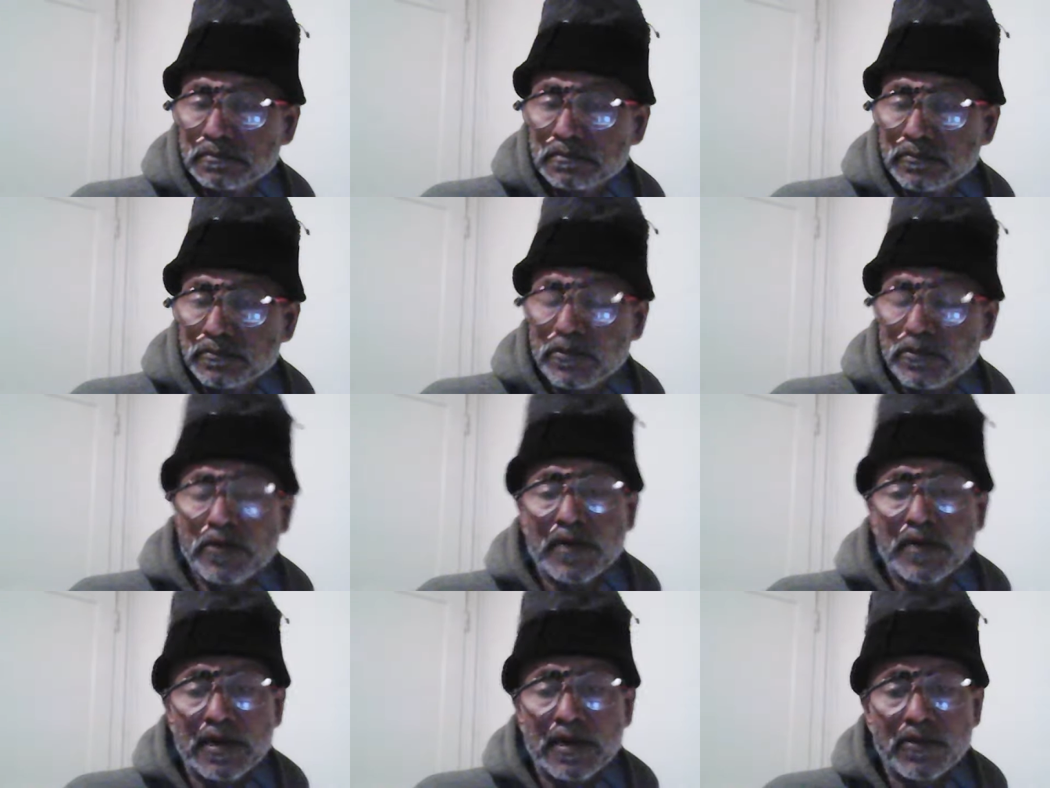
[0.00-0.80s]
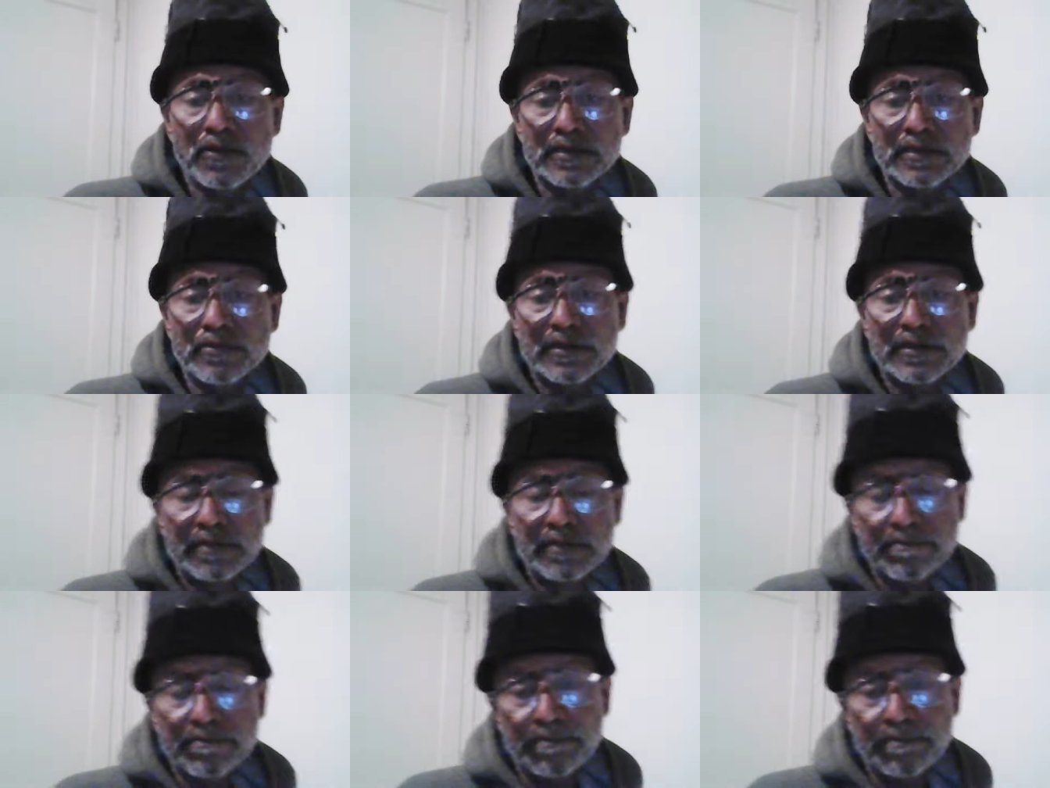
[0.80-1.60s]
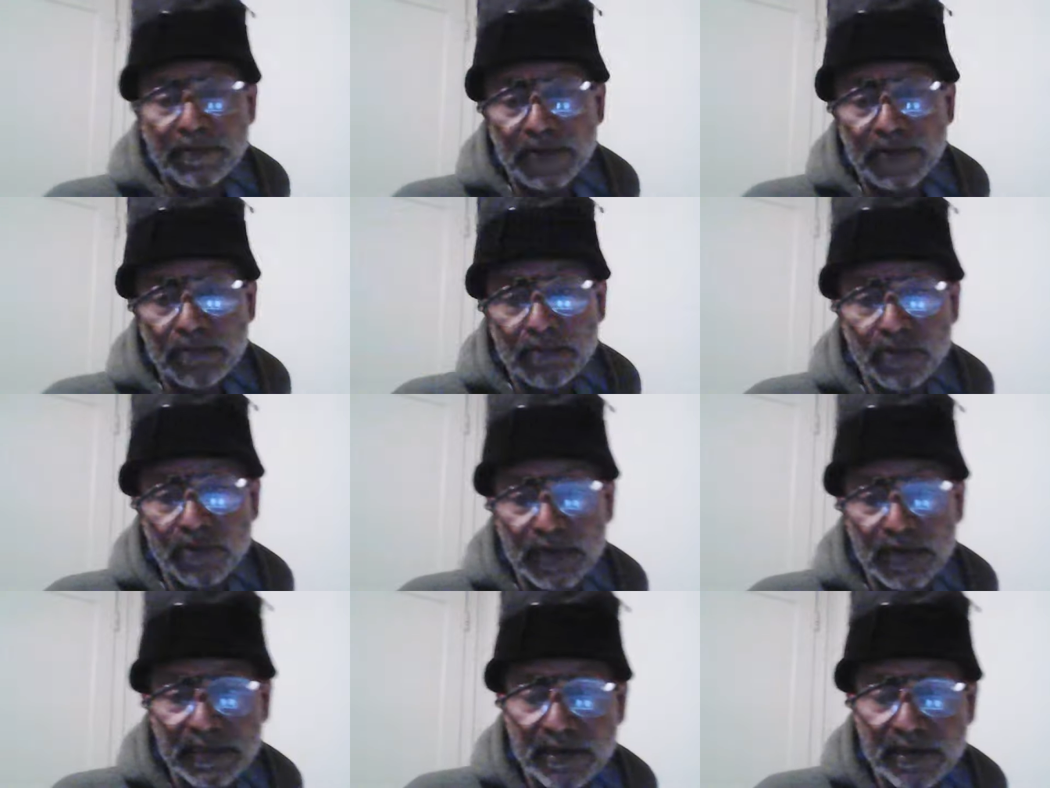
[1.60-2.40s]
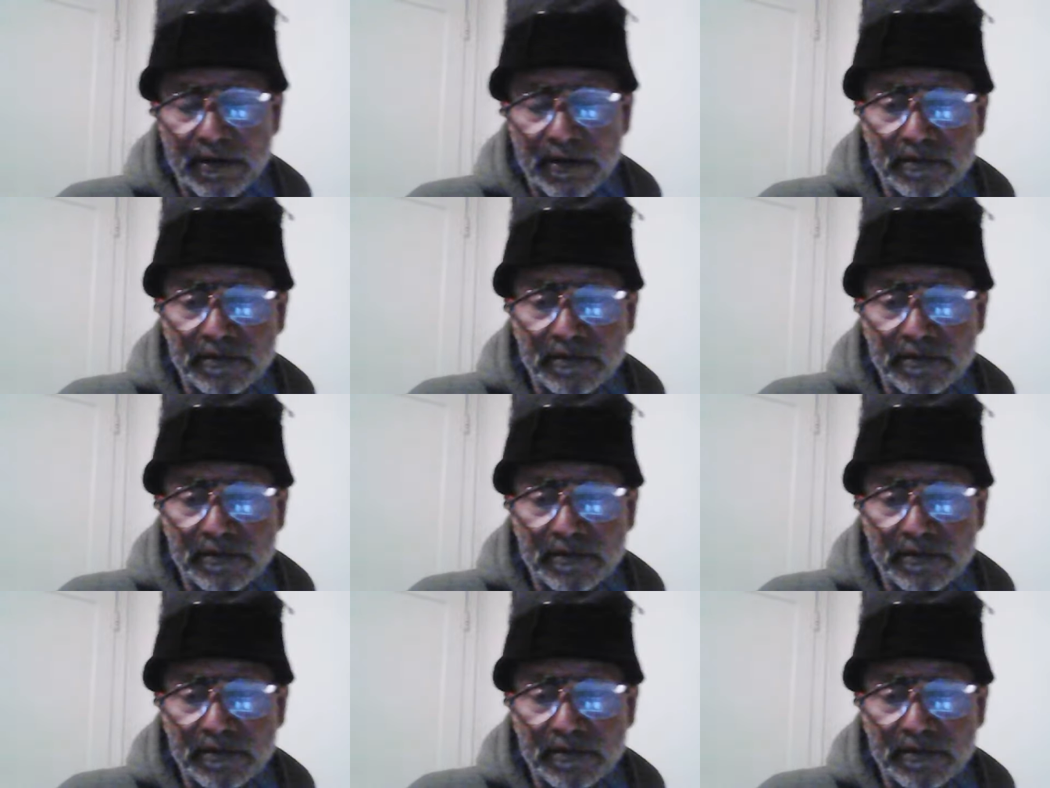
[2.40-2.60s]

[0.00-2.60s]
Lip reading: I learned about the parabola there.